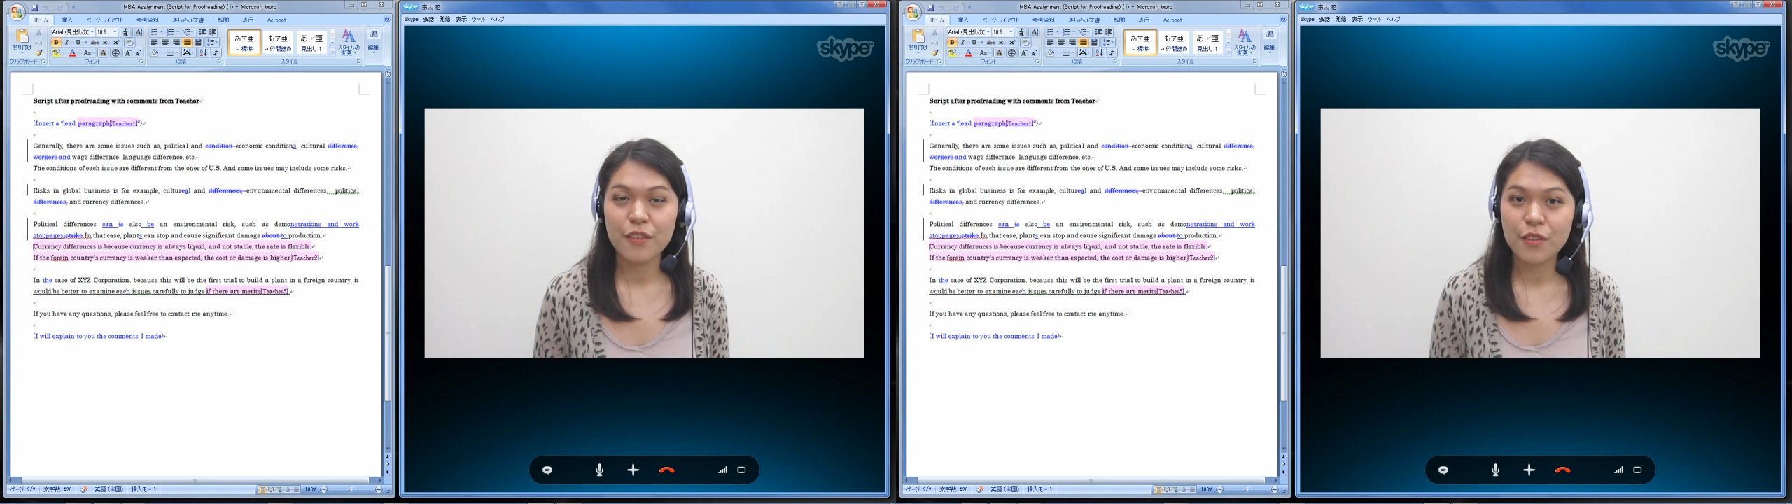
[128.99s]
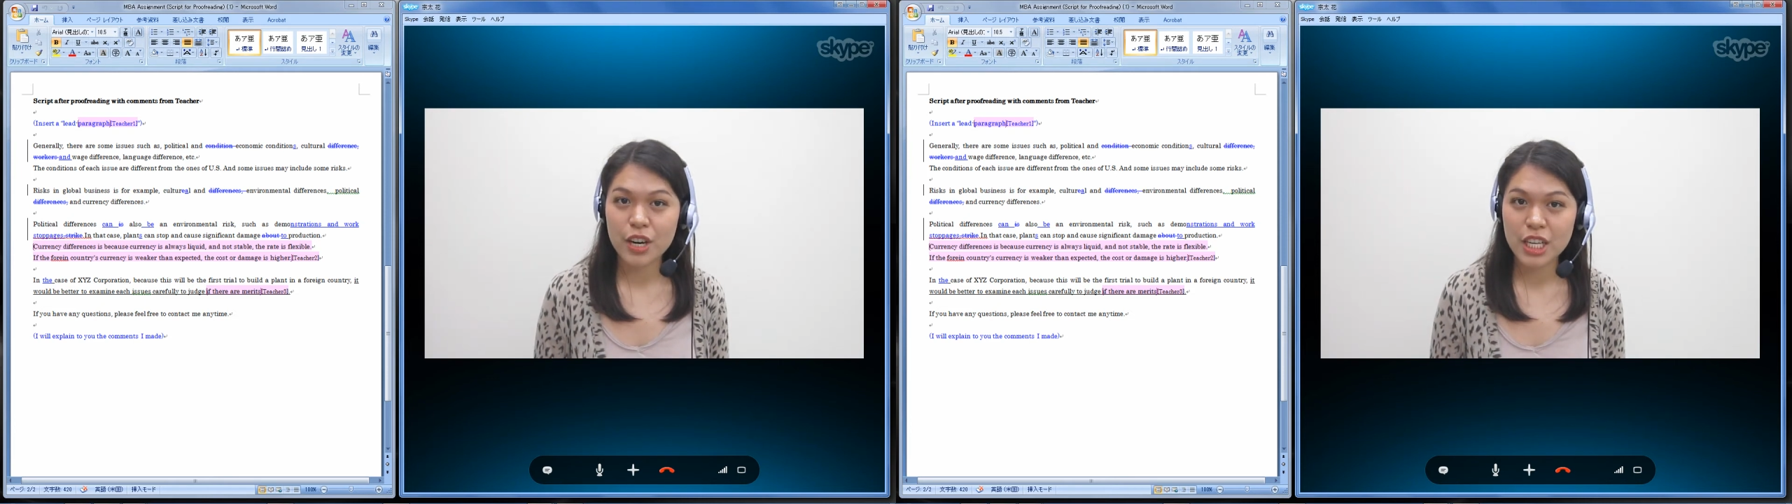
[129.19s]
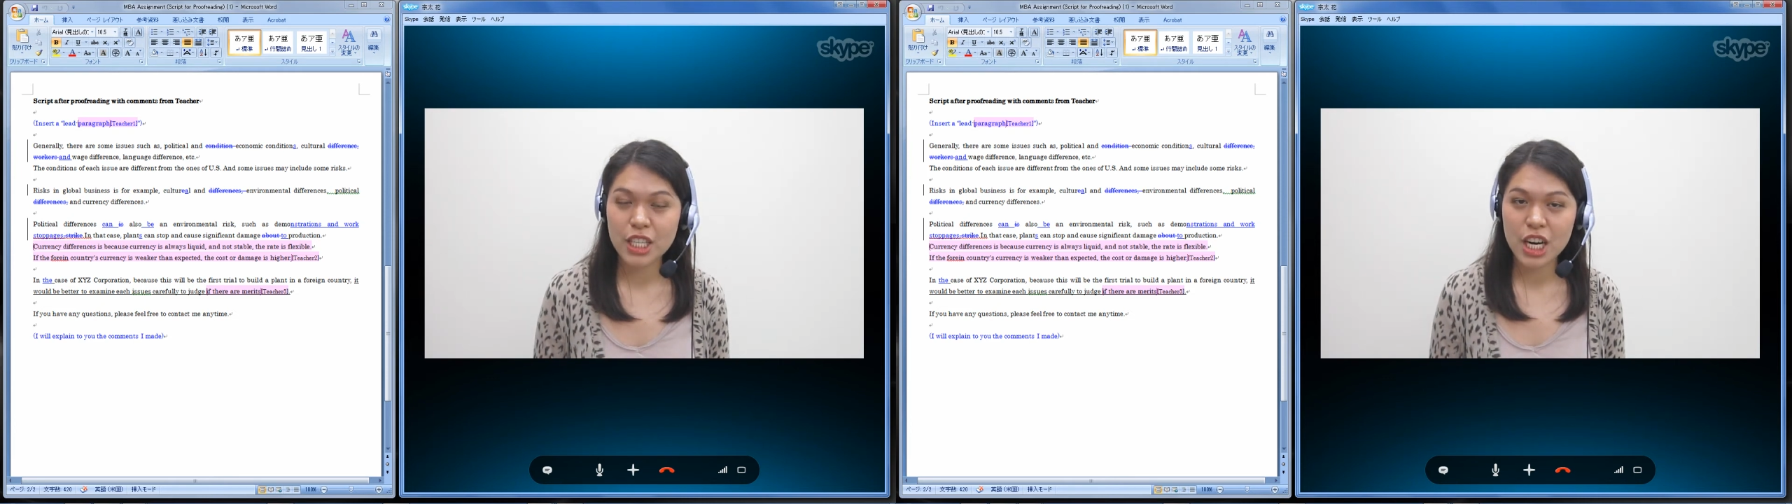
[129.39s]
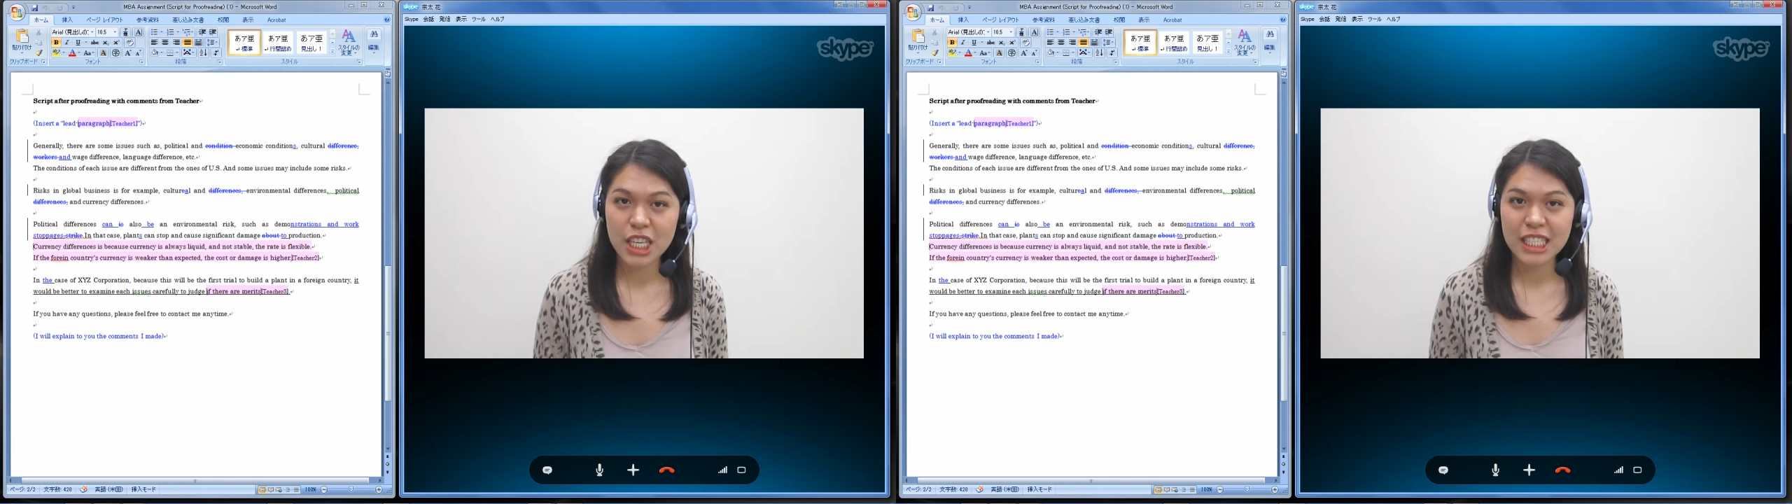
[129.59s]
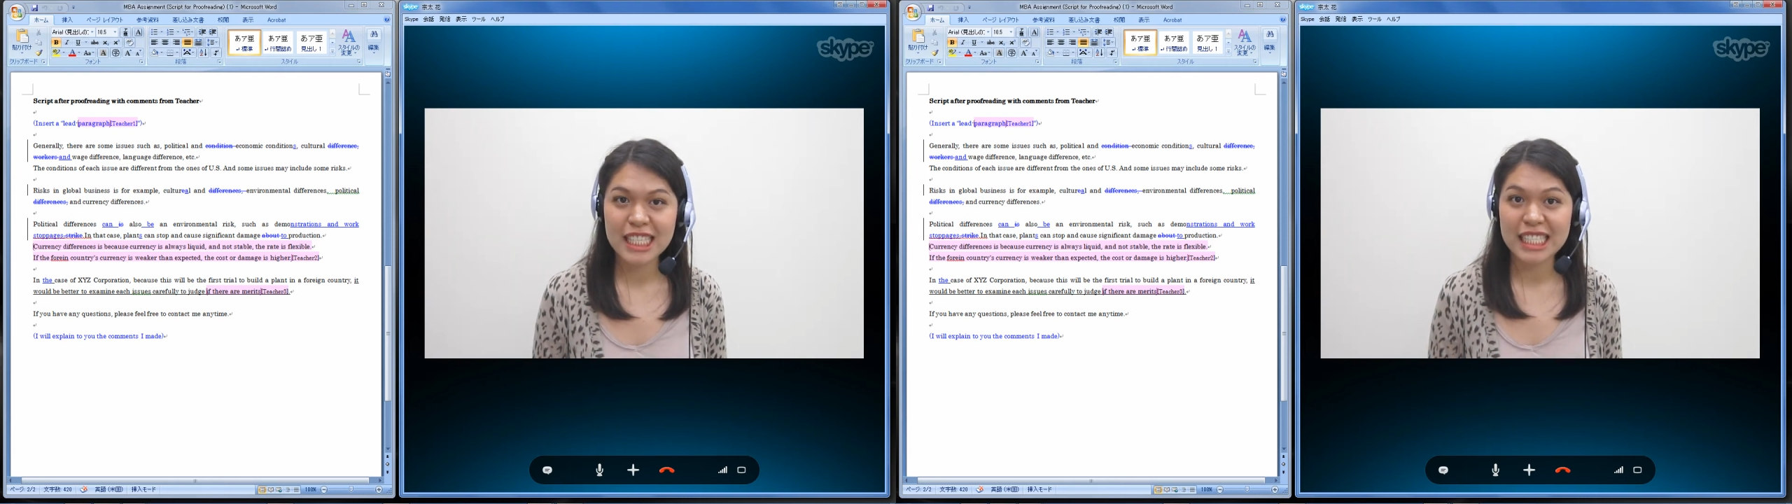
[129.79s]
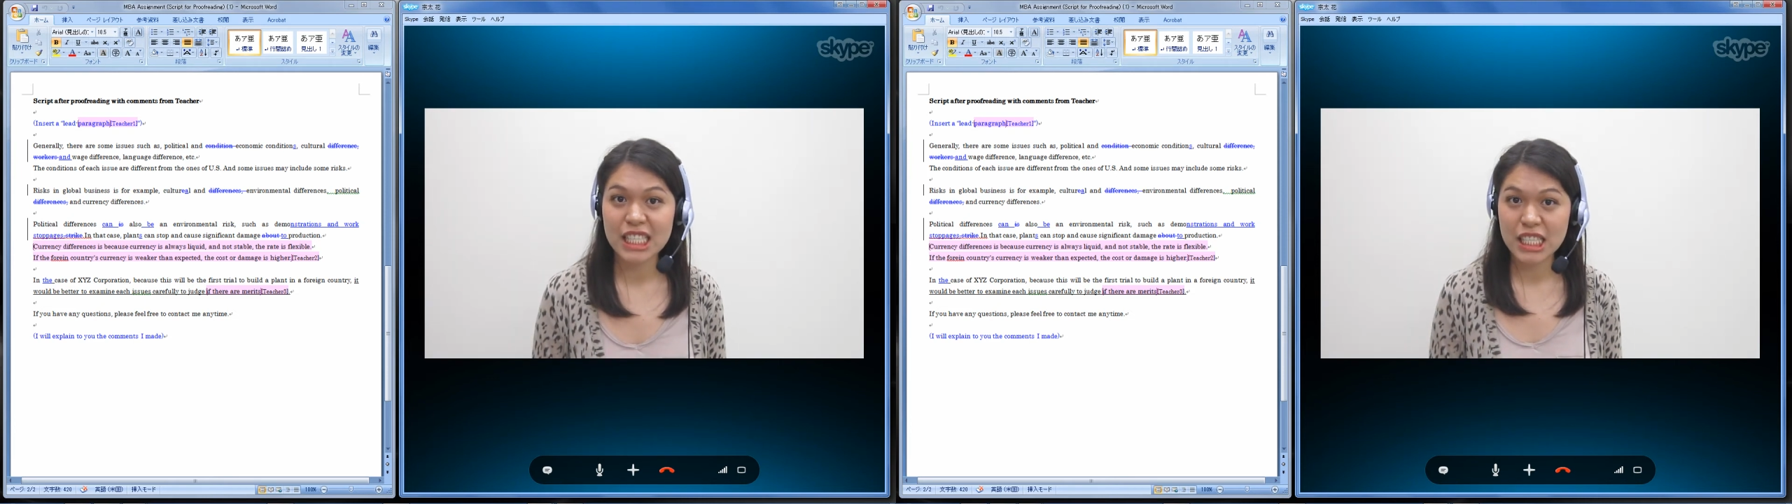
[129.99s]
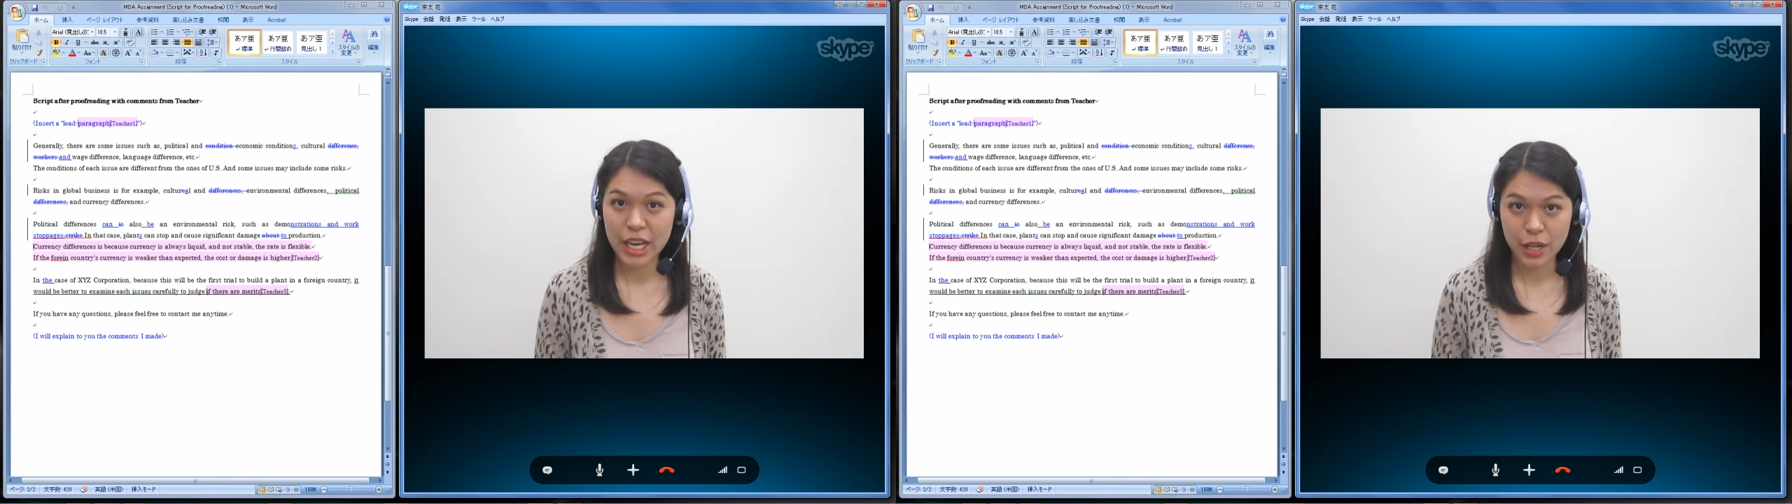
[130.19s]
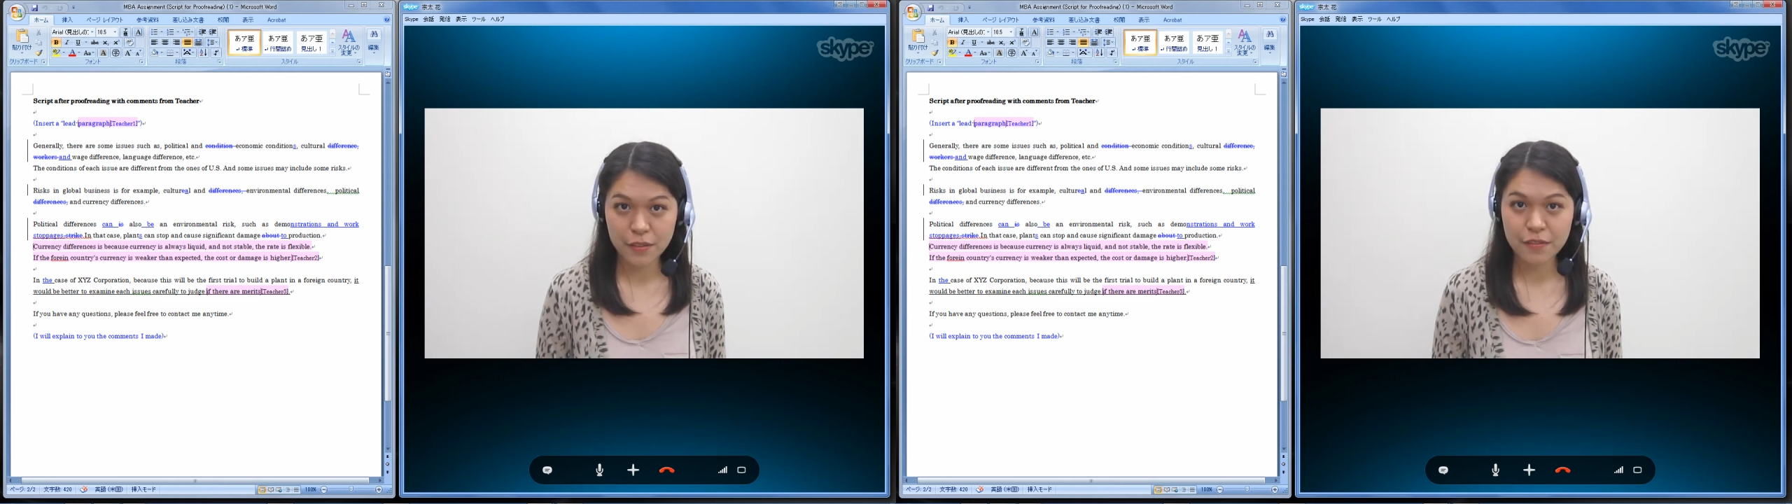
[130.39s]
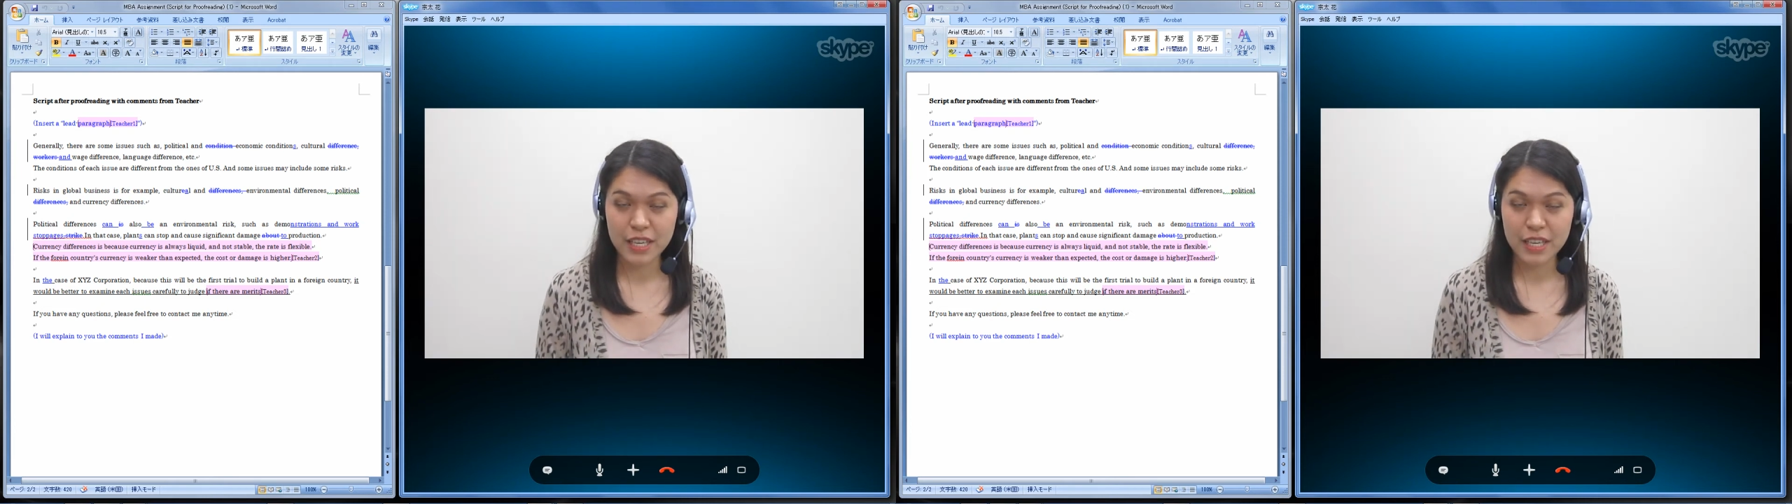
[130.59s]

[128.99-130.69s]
foreign currency itself